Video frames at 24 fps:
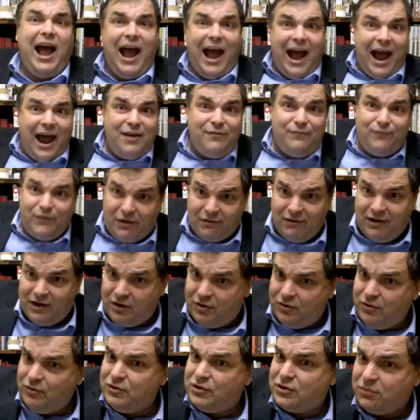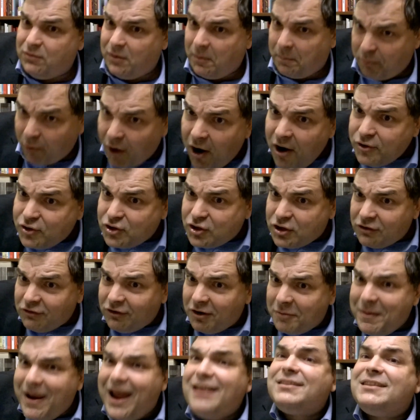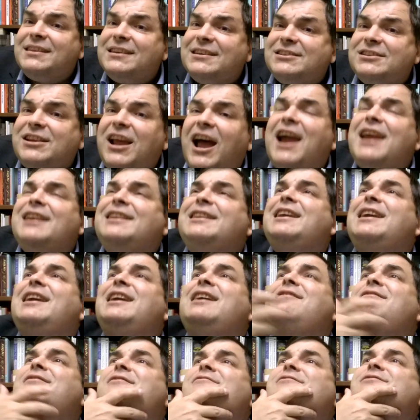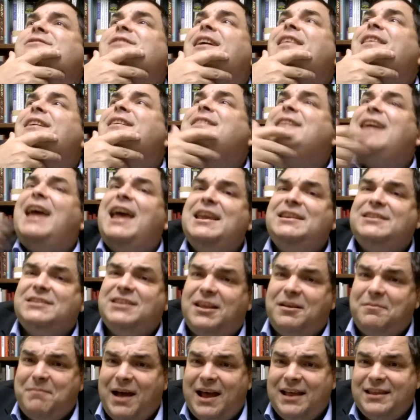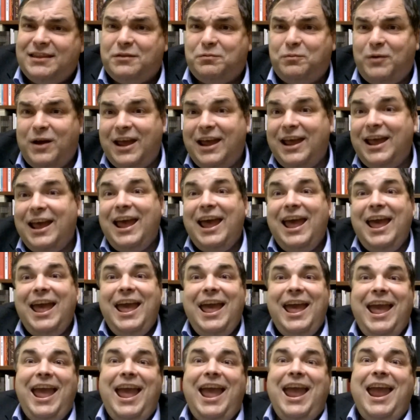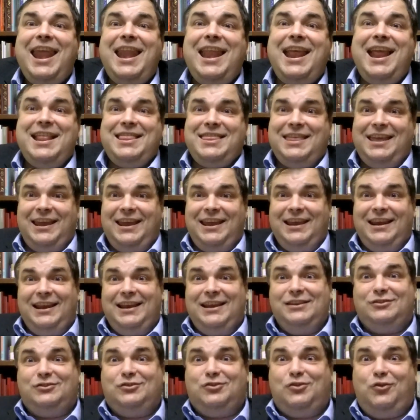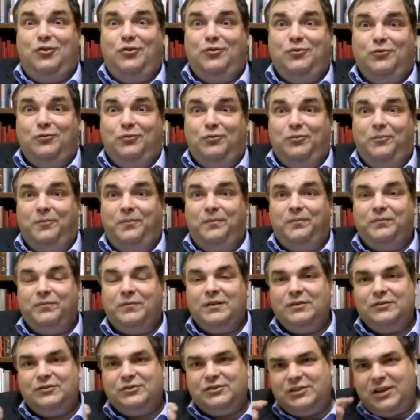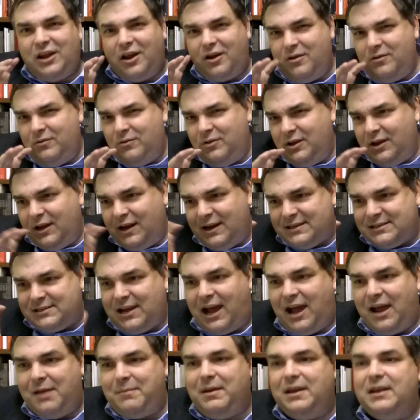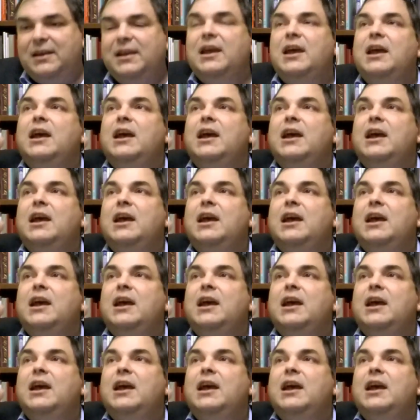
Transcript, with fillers: aren't very good to approach her about this idea, and there's other days of the month where anything is cool. So you gotta time it.